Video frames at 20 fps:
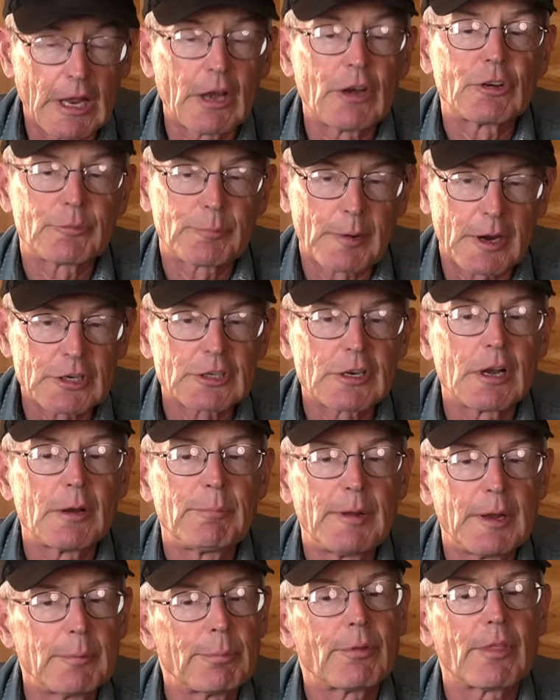especially
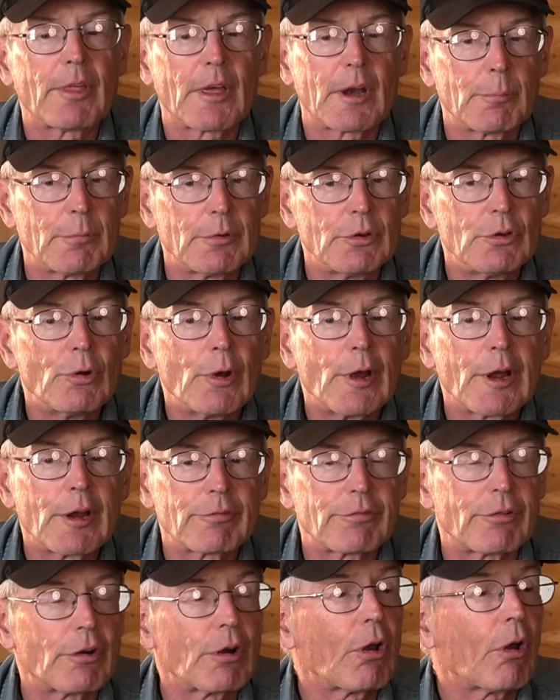people that have been doing it
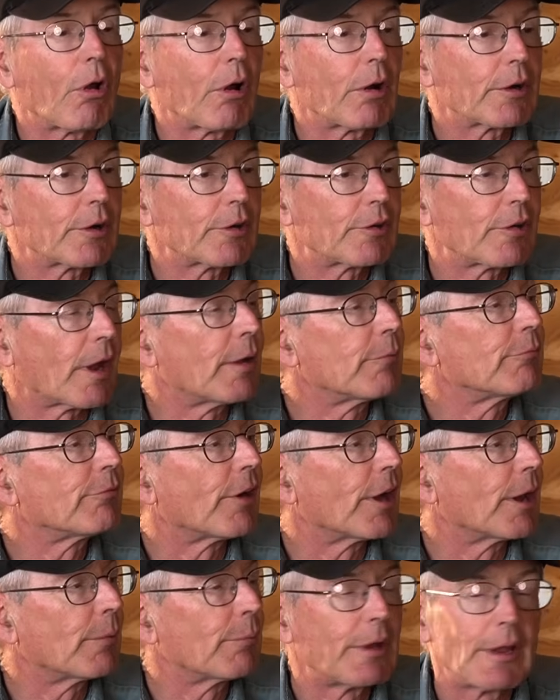for a longer time
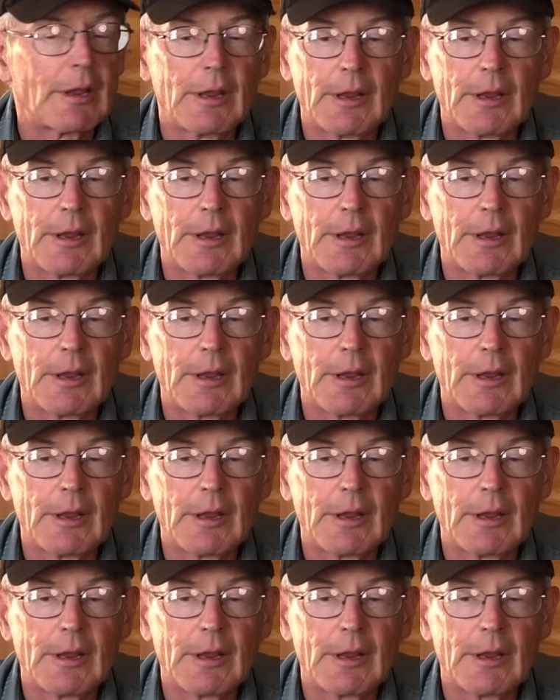frame.